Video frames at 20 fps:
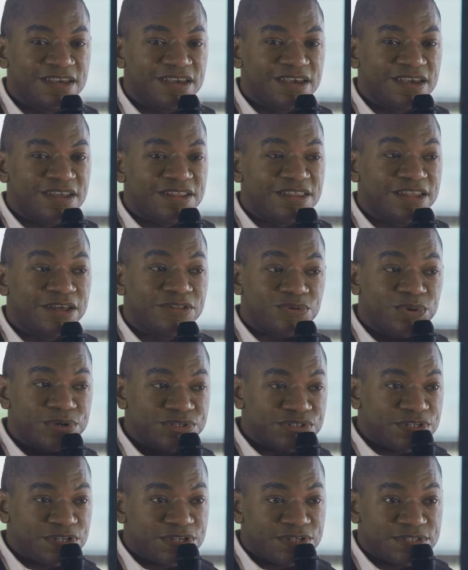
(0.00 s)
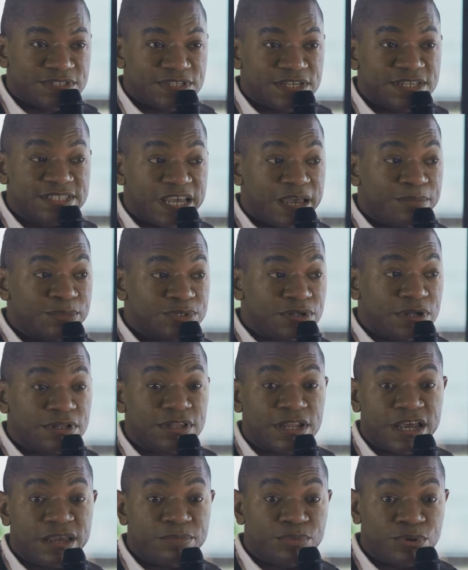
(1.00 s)
Now the question is Amazon
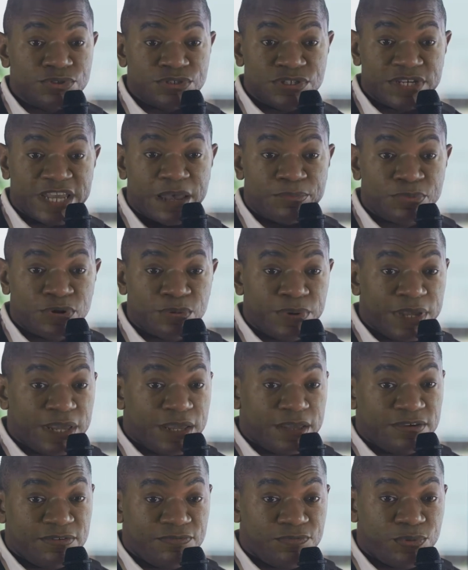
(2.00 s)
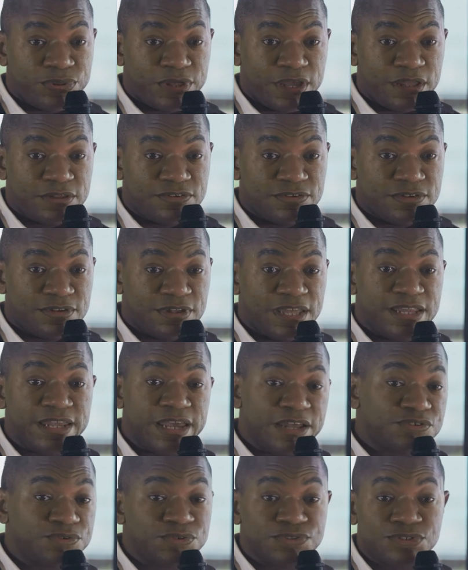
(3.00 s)
liable to Capital Bank for that? And the
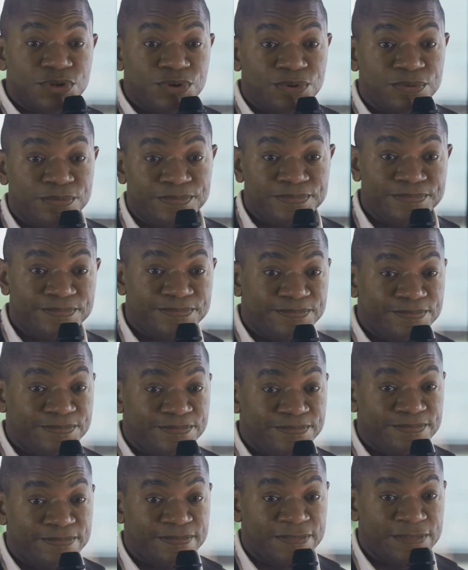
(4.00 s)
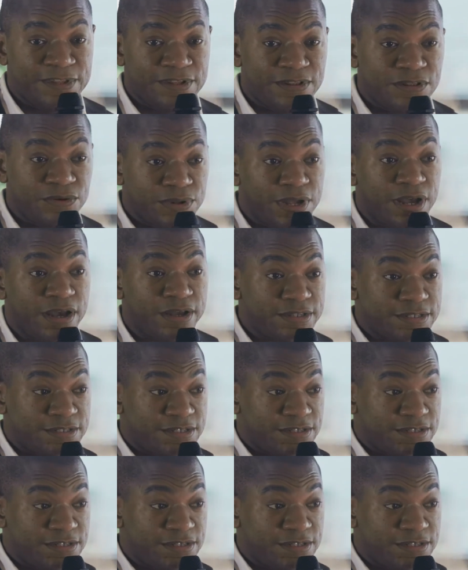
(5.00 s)
answer is no, they're not.